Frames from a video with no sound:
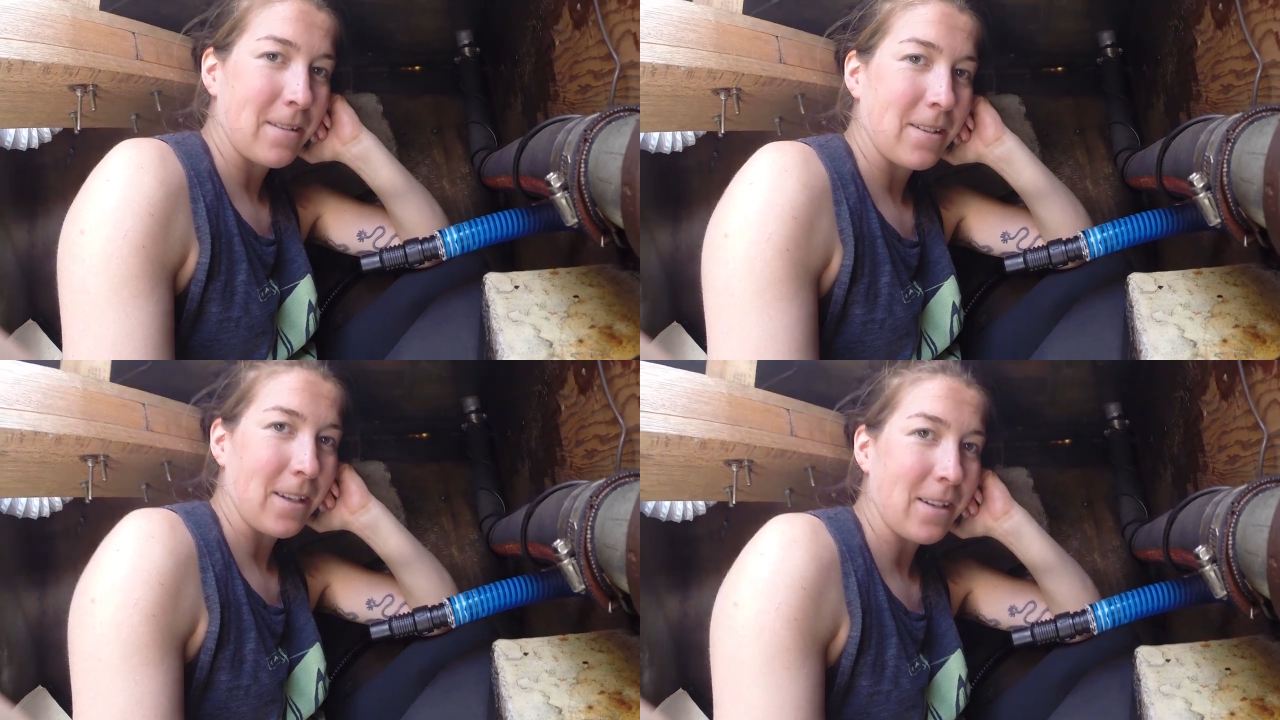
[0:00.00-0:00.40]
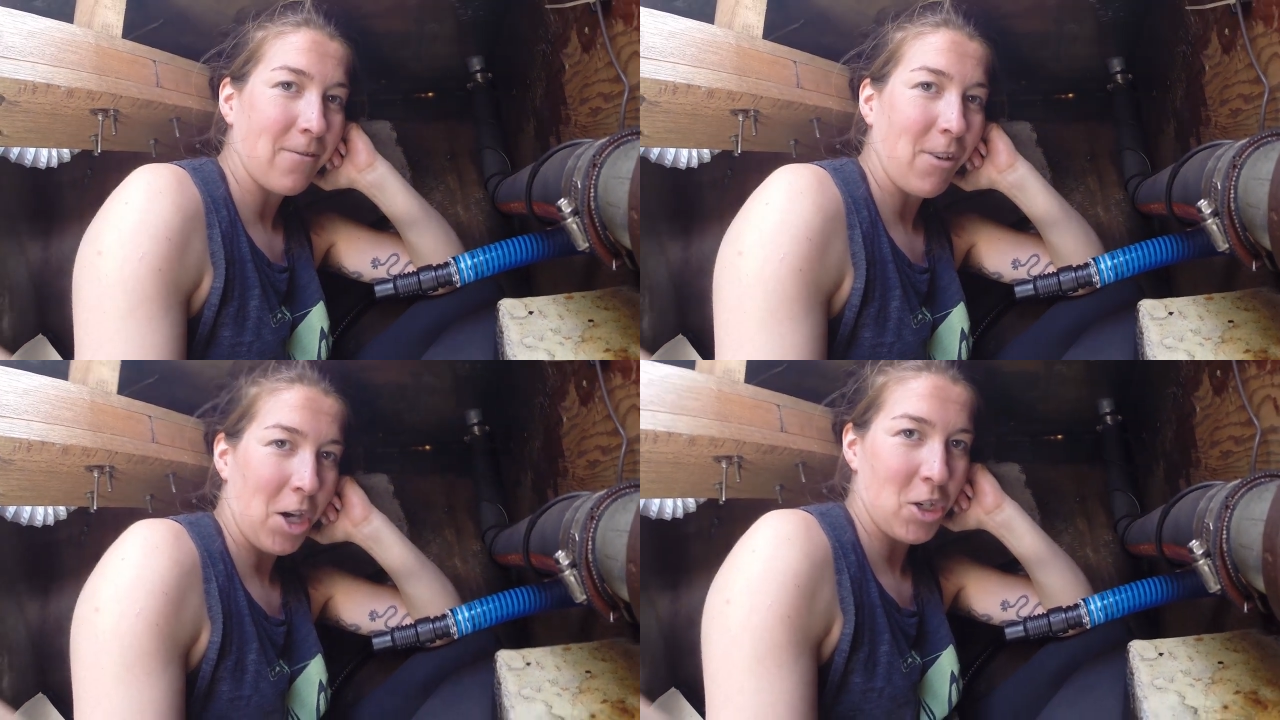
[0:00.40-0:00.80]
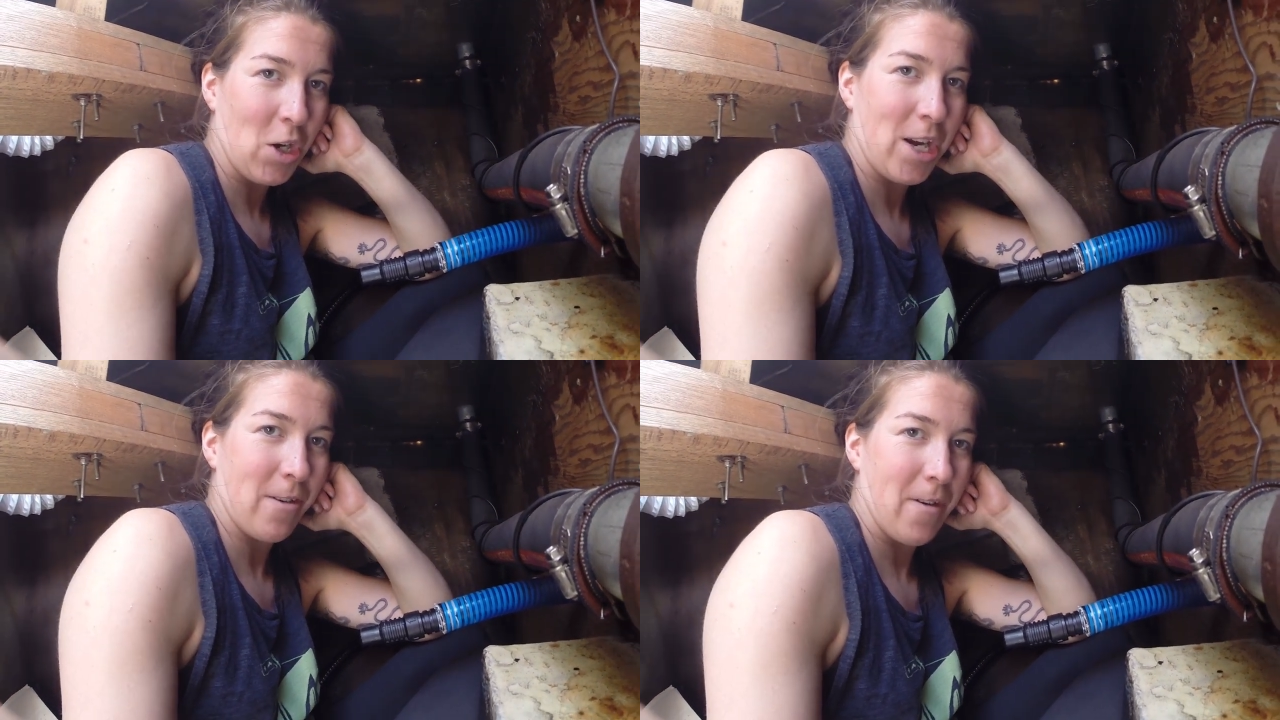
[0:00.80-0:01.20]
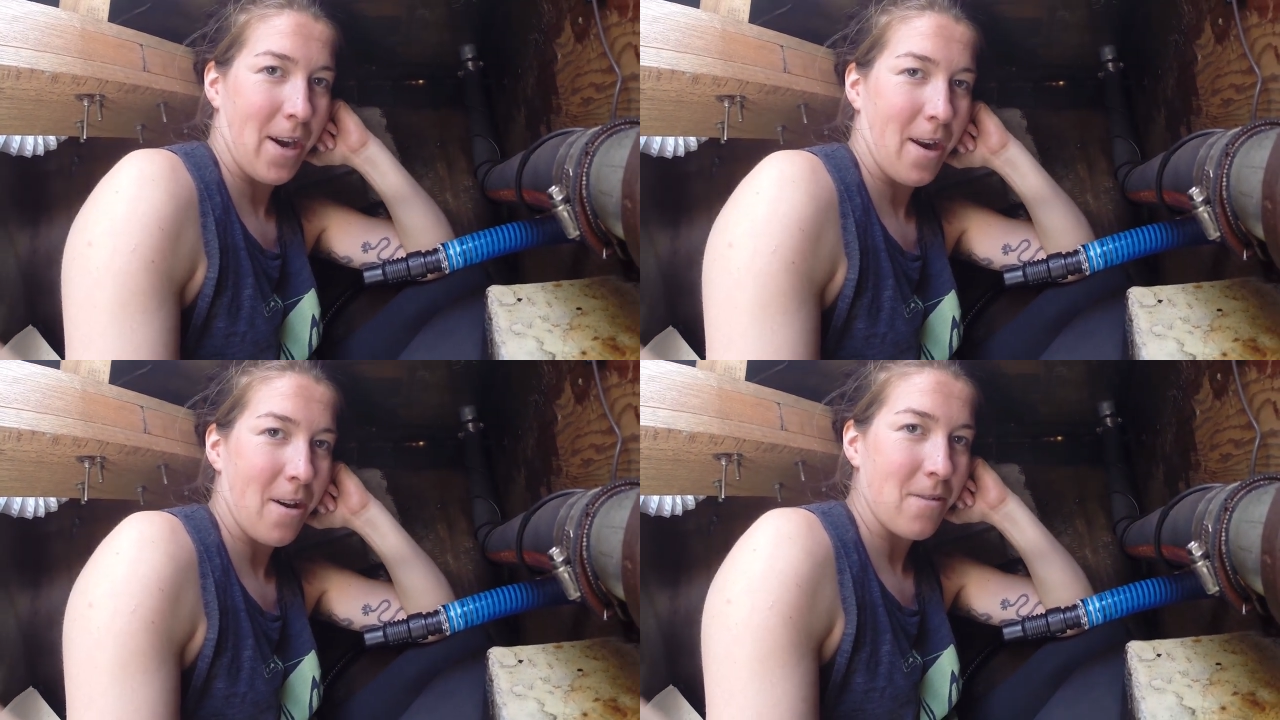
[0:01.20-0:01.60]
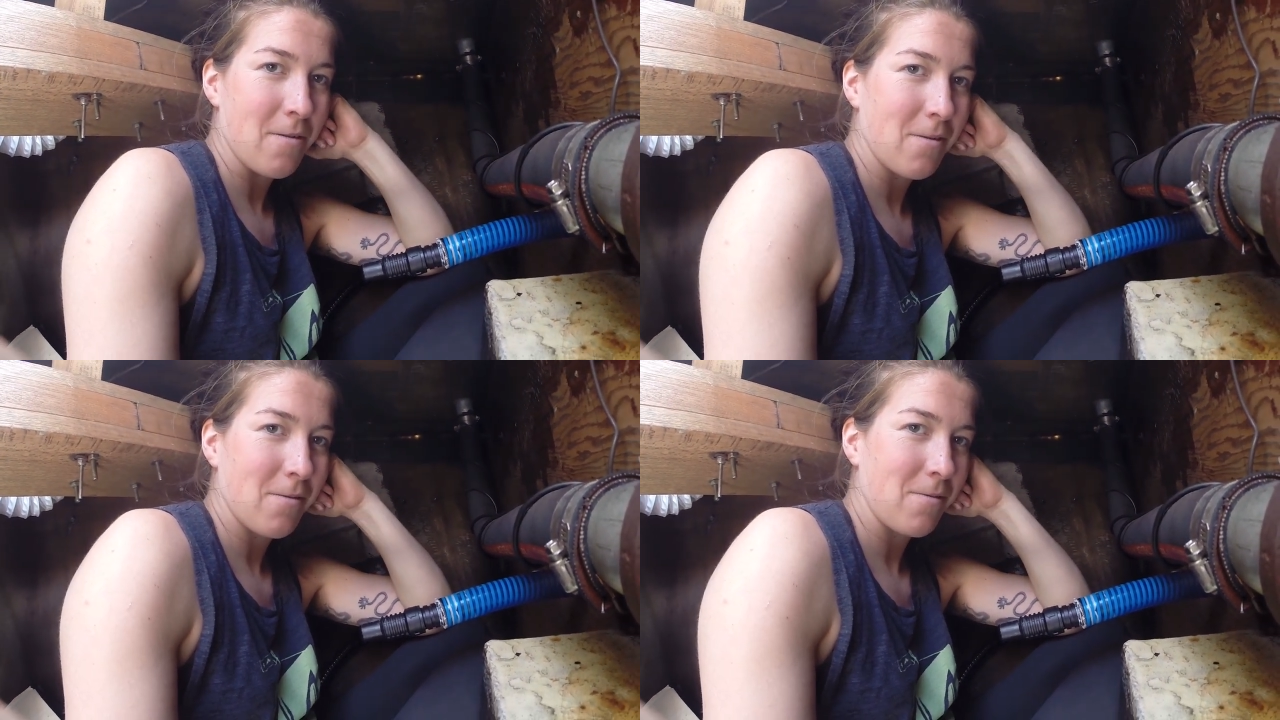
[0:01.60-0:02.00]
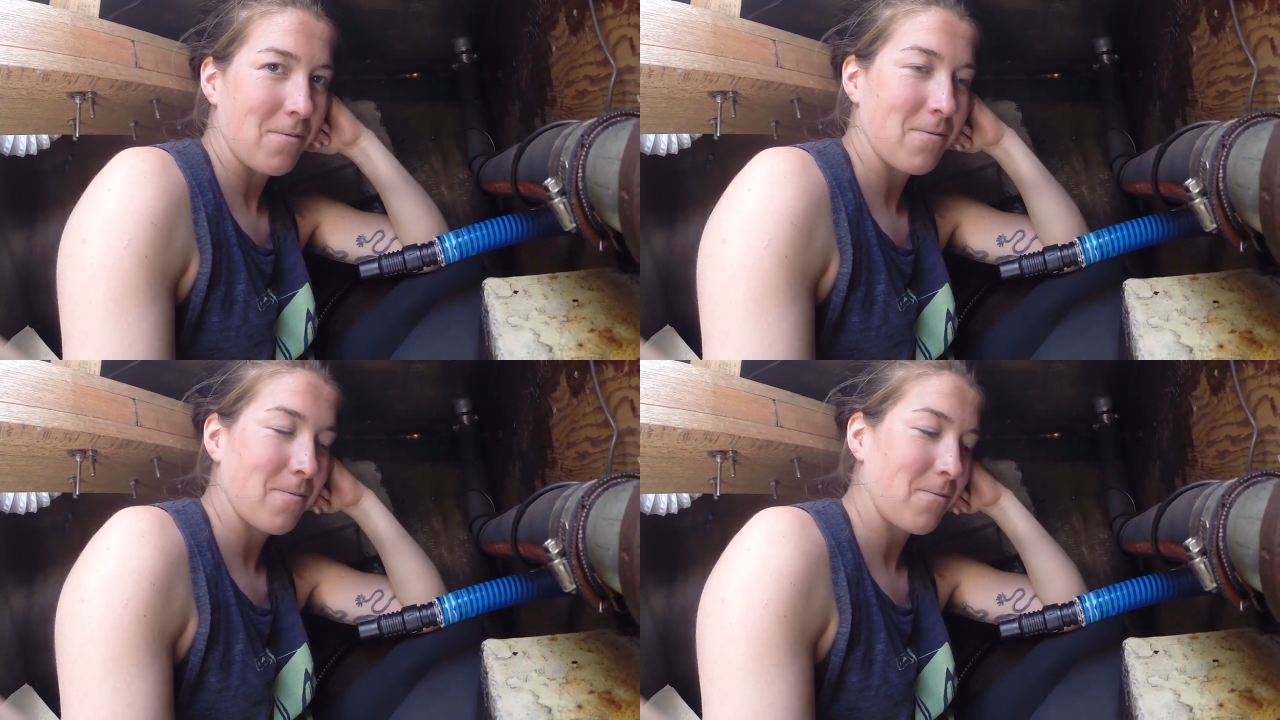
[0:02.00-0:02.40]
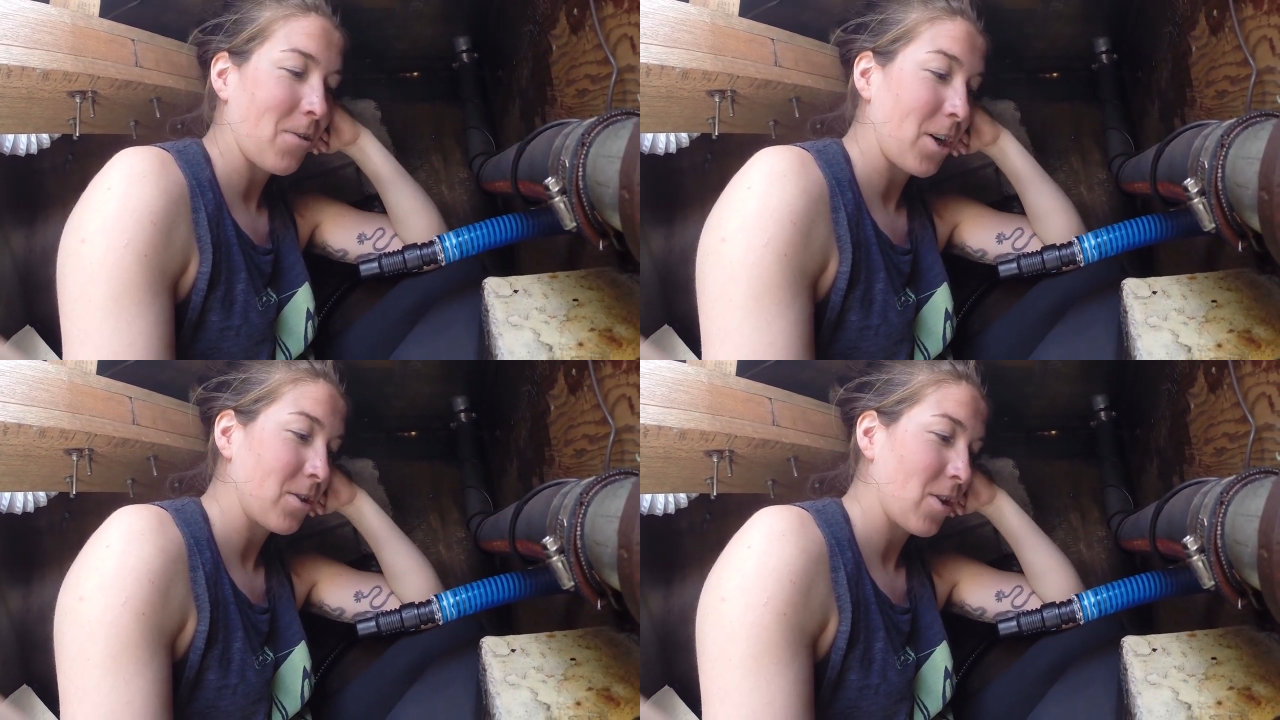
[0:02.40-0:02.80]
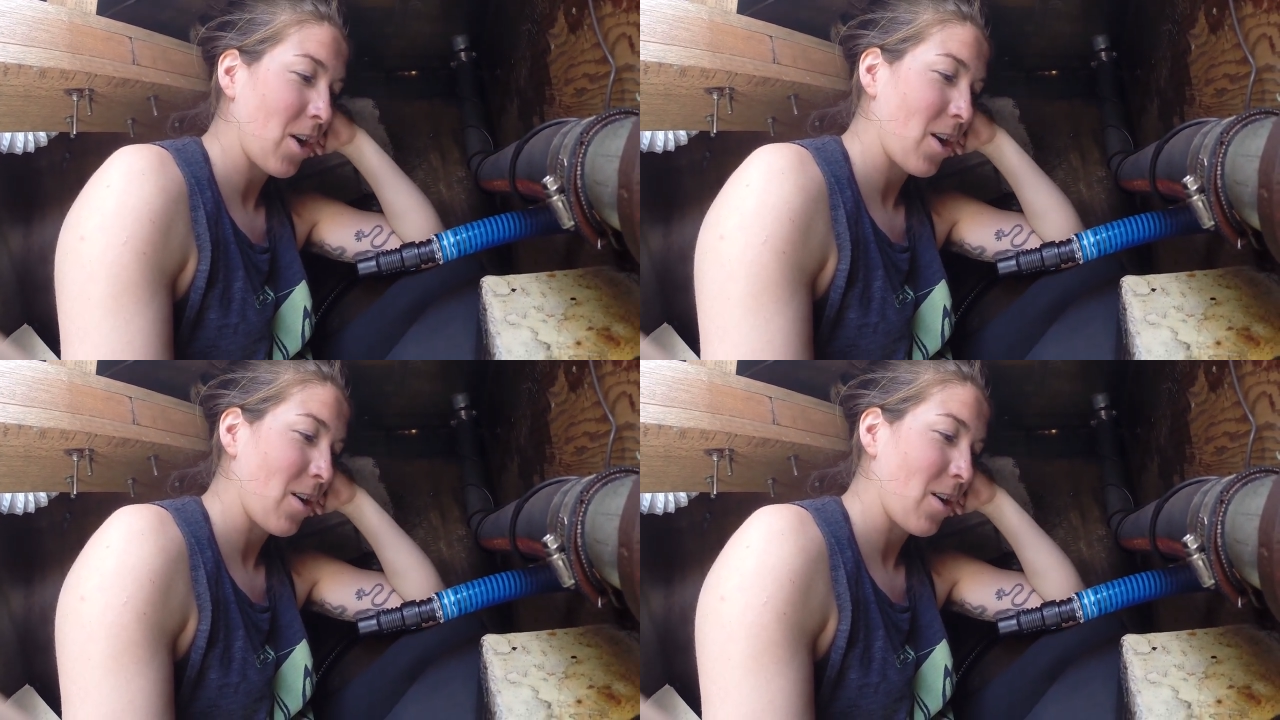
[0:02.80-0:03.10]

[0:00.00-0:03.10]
just frustrated right now. Frustrated.